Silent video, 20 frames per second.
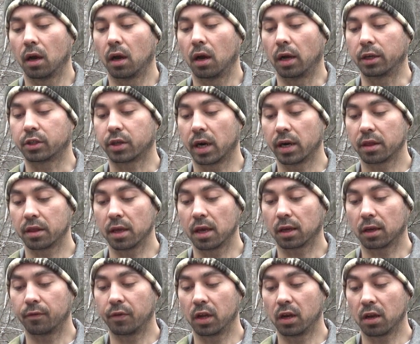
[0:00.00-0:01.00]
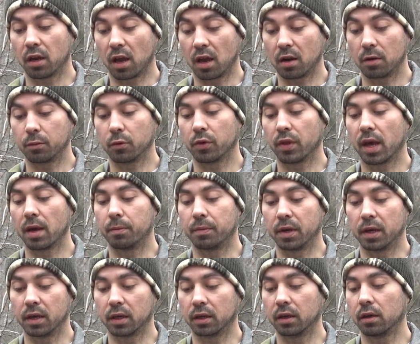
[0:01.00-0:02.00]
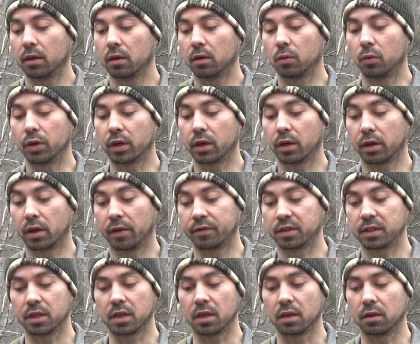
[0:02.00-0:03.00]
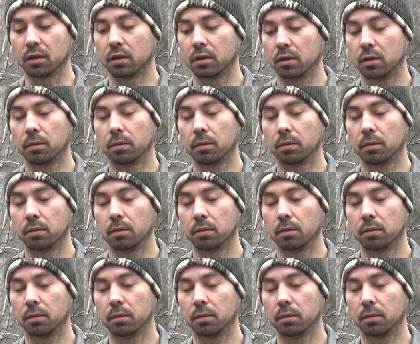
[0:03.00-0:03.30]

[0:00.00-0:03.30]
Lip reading: I tried to think of any animal that big we could have seen,